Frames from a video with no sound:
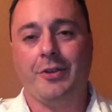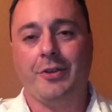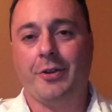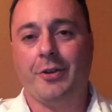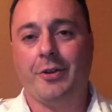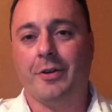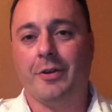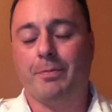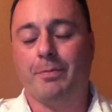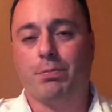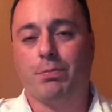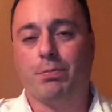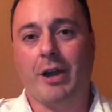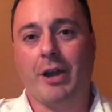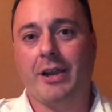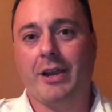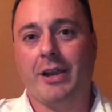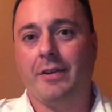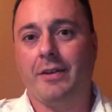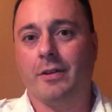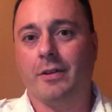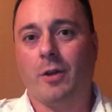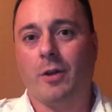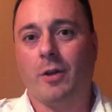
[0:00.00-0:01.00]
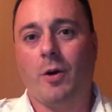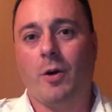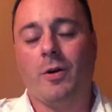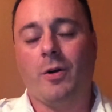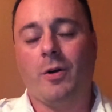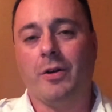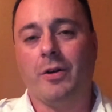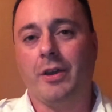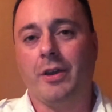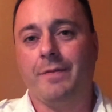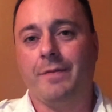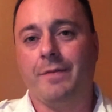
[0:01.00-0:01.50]
you're breaking the
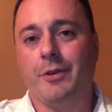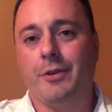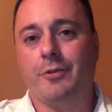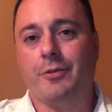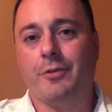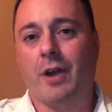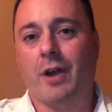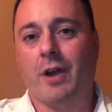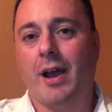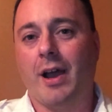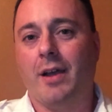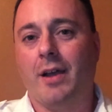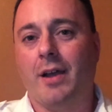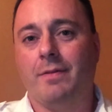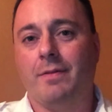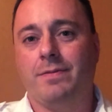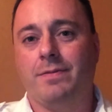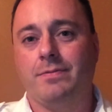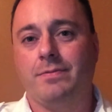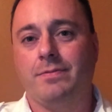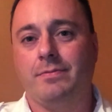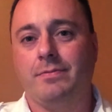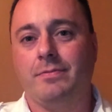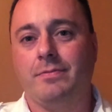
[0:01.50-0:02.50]
law if you drive